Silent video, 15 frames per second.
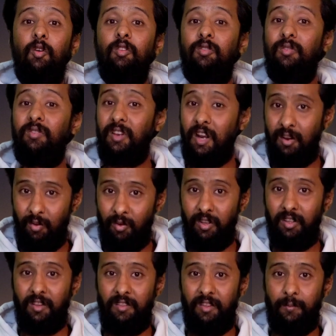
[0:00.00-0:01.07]
also start
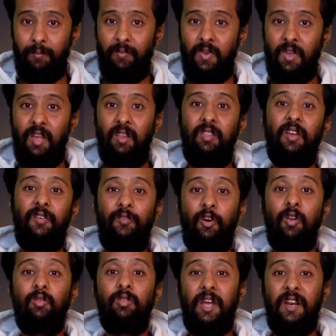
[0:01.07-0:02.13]
doing the same they
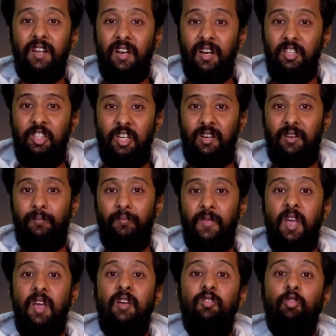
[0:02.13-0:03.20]
follow that culture
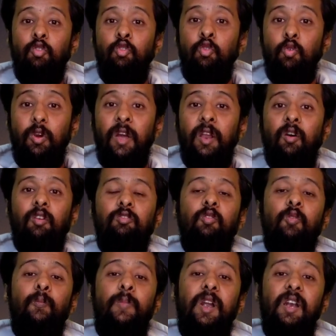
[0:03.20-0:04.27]
so you can
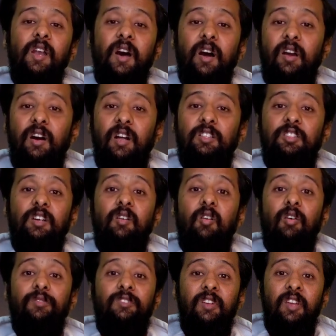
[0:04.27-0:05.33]
also build a culture
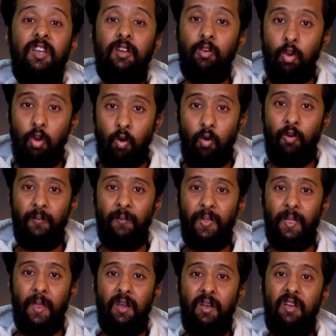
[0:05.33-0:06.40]
of saying no
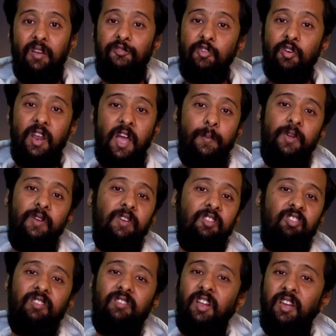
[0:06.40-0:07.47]
if you're happy with
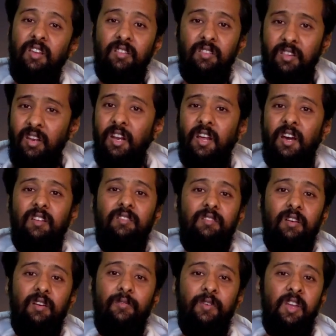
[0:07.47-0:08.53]
just taking three
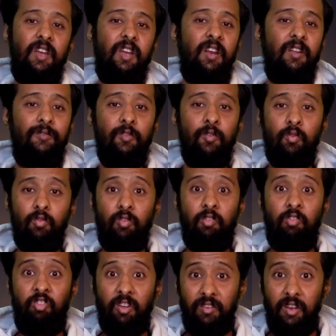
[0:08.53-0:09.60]
tasks a week and if you
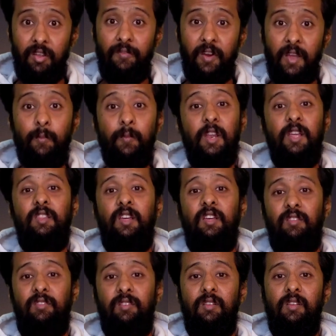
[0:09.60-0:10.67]
justifiably
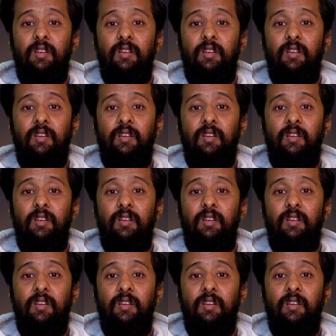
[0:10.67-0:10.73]
think